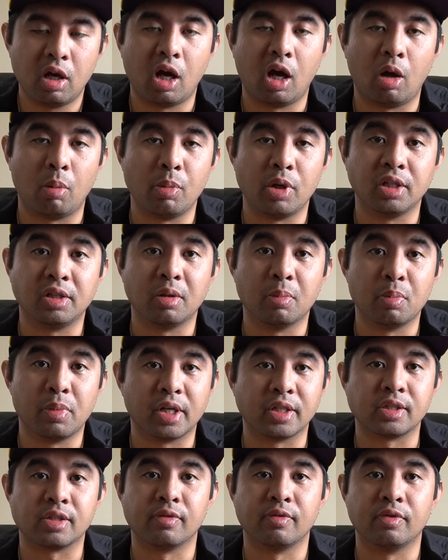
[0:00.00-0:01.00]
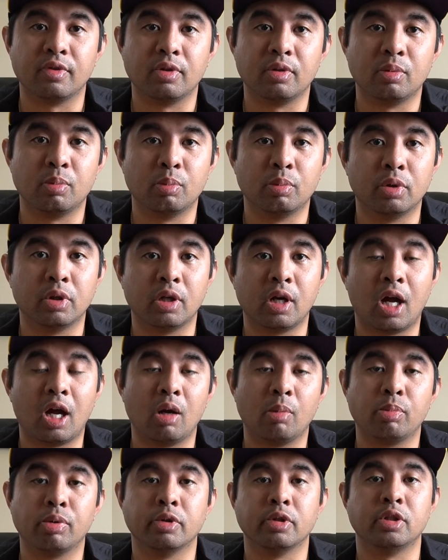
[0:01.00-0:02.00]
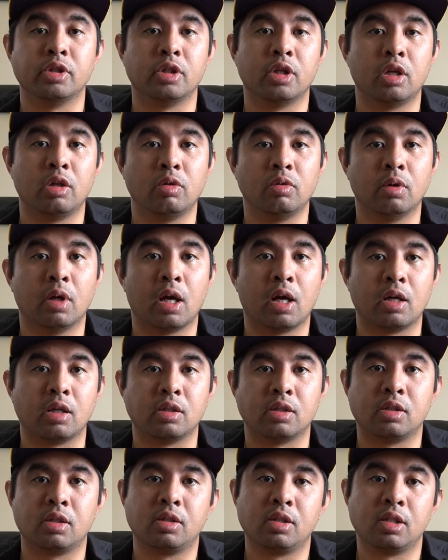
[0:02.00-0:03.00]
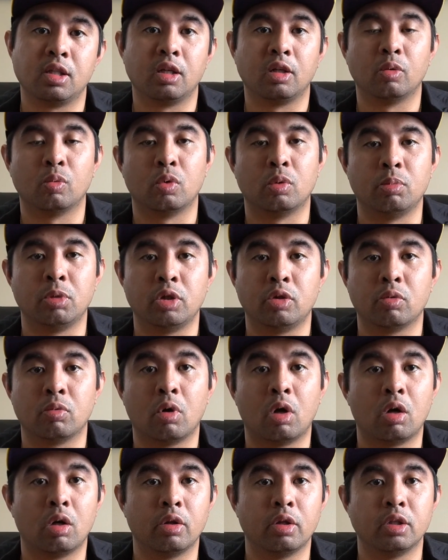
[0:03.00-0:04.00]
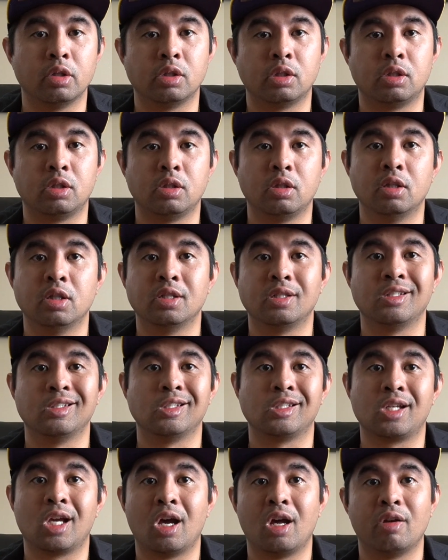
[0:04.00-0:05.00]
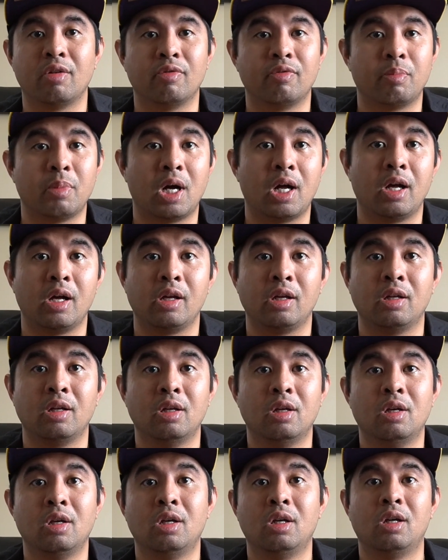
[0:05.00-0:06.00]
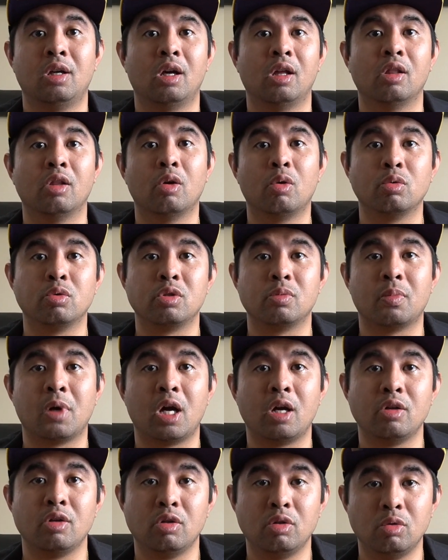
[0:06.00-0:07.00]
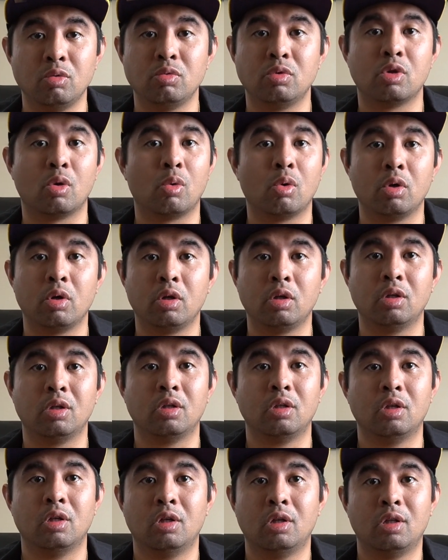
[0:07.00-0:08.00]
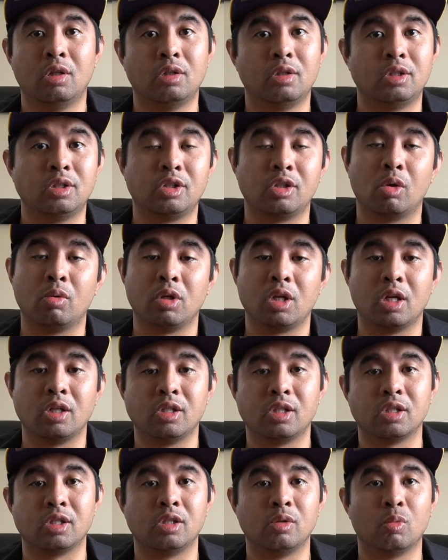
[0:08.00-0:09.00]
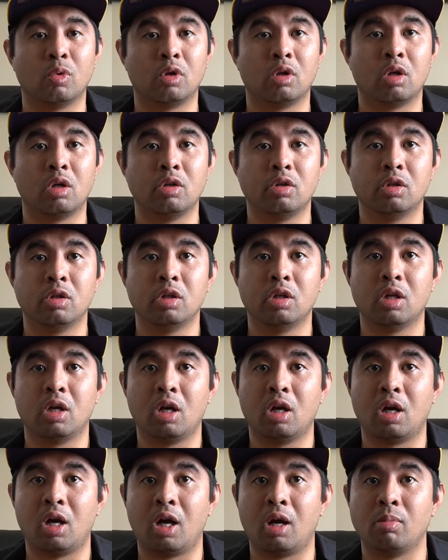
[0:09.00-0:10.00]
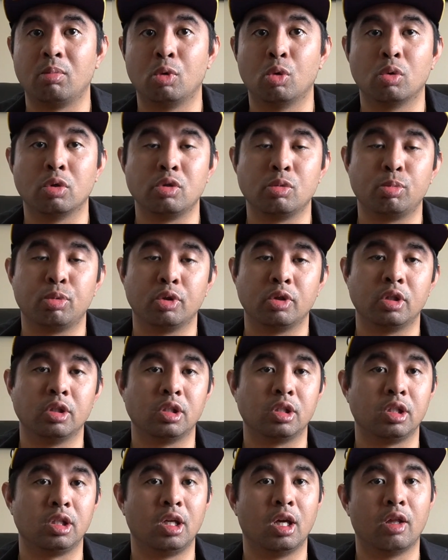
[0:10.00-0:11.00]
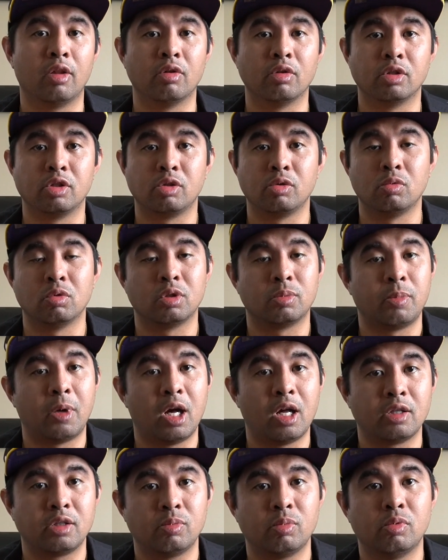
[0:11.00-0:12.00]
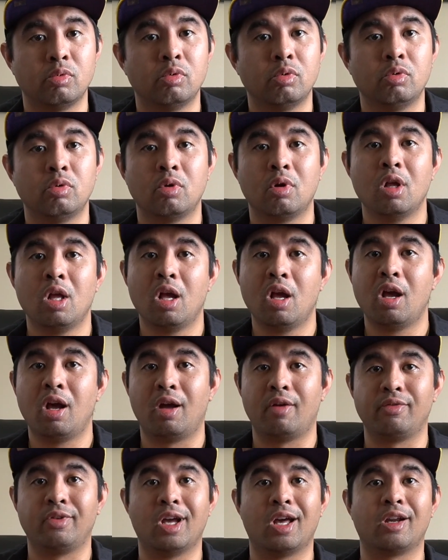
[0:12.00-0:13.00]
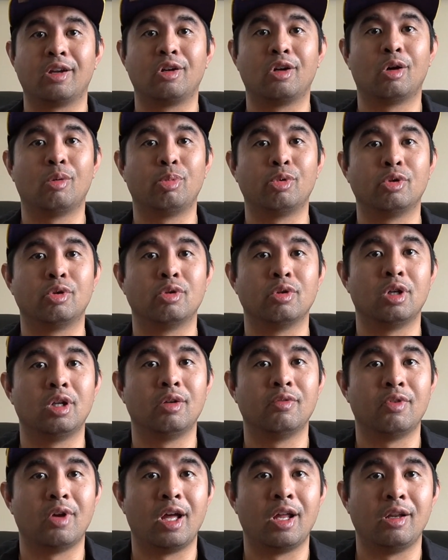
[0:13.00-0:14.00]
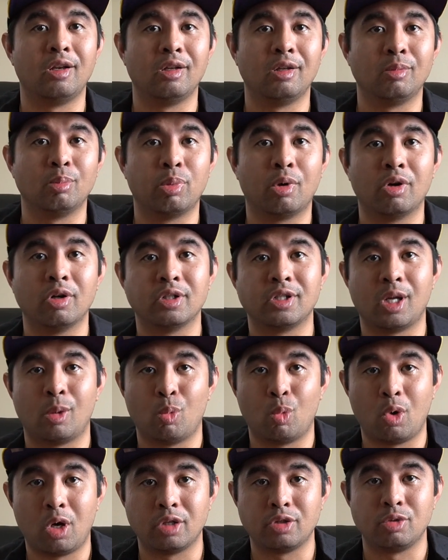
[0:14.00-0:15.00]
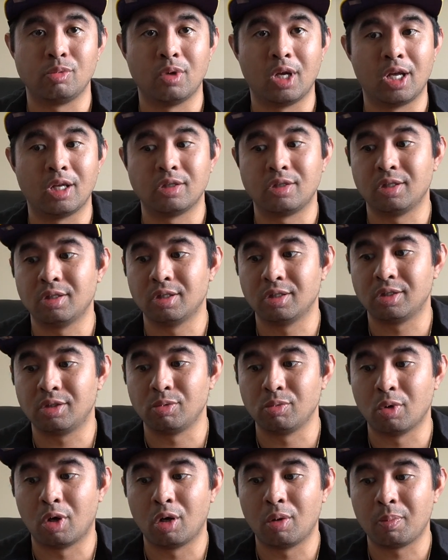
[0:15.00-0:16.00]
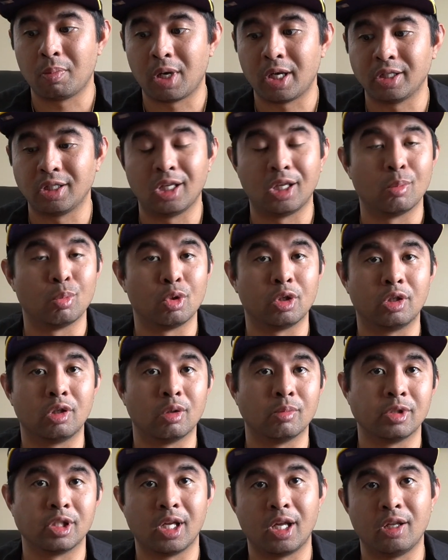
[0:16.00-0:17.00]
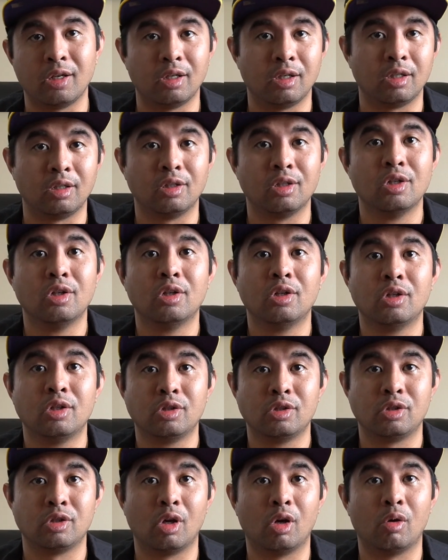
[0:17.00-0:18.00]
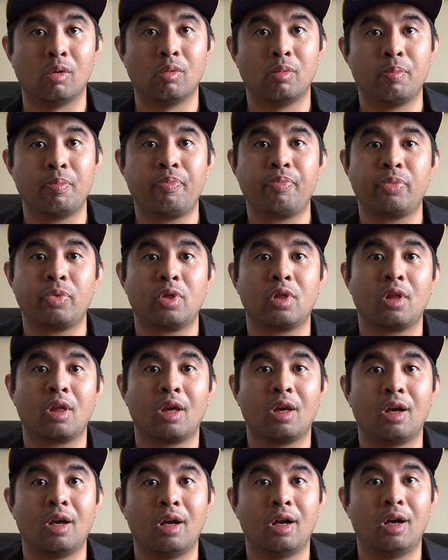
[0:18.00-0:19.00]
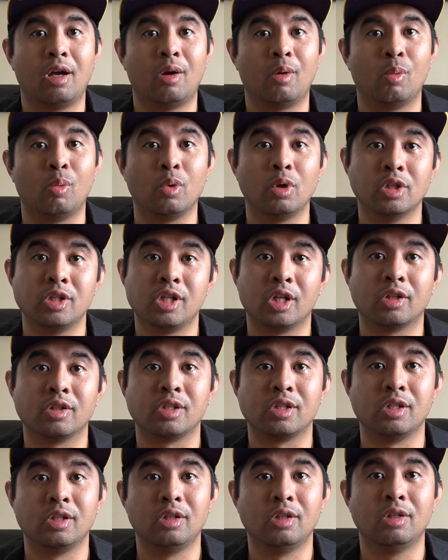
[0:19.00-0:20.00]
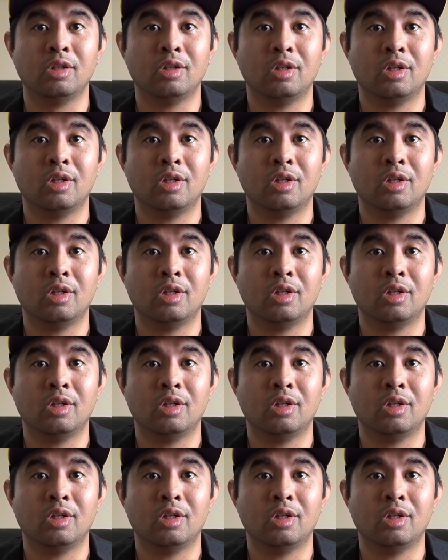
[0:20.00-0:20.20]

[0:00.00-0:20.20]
I'll make the best of it. But I appreciate you guys sticking with me through all this. This is kind of my hello to my new toy, Sony A6100. I'm going to put this together as soon as possible. I've got a couple creative editing parts I want to add to this to up my game when it comes to editing. So, we shall see.